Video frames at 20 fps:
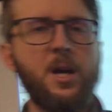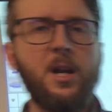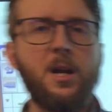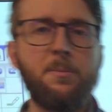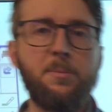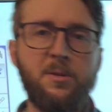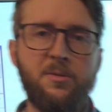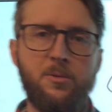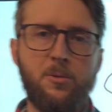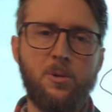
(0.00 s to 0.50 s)
up
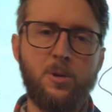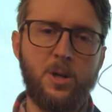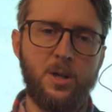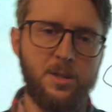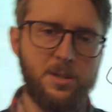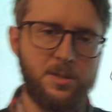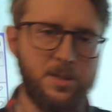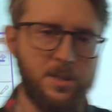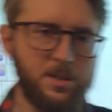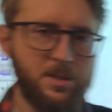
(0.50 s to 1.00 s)
of organ
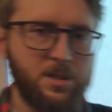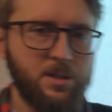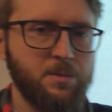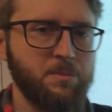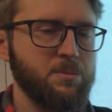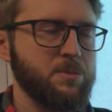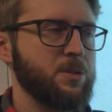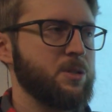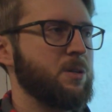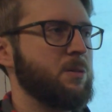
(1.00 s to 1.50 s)

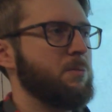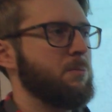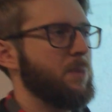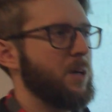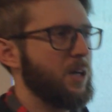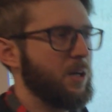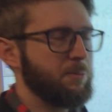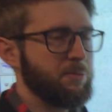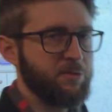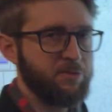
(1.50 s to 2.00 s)
systems, made
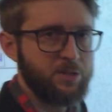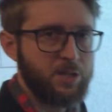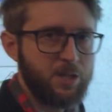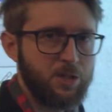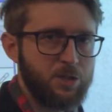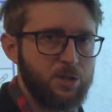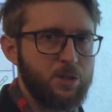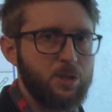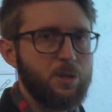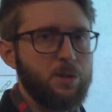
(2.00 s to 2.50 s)
up of
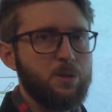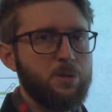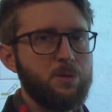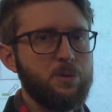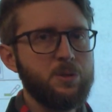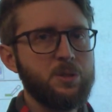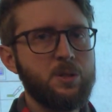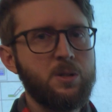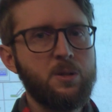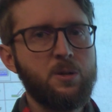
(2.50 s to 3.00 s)
tissues,